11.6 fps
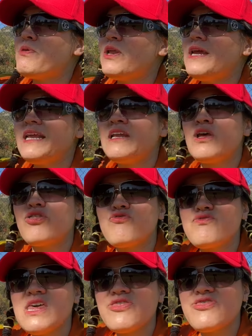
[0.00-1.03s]
put it in a
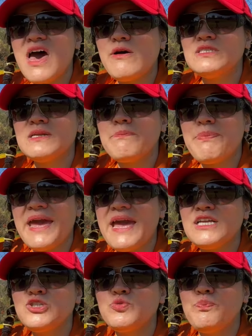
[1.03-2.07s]

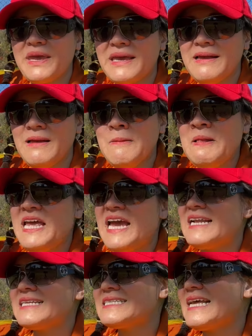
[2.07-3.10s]
3,000-page bill,
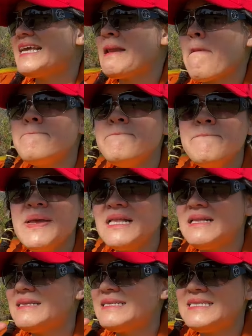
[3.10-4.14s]
and it's like in the
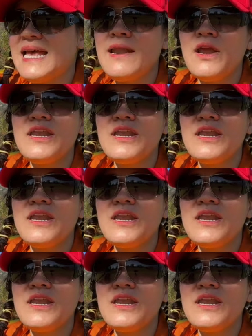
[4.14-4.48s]
middle, in the center.